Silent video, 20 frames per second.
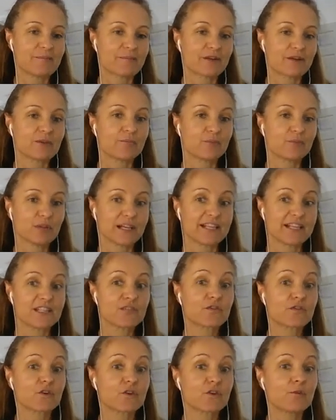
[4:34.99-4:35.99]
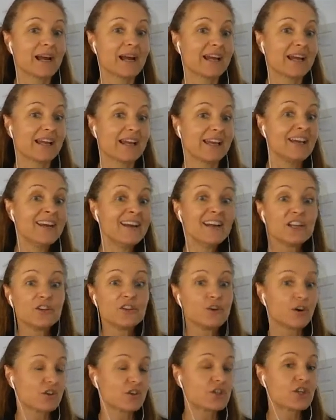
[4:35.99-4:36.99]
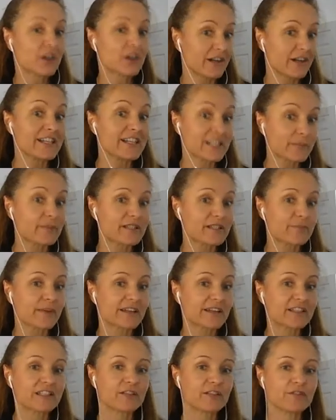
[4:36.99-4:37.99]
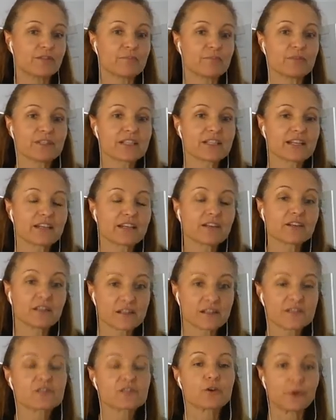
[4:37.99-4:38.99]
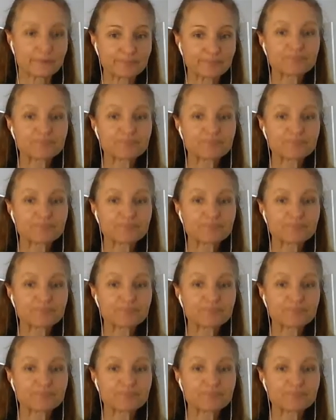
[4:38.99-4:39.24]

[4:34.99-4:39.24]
complaints from a non-Chinese perspective in particular. So,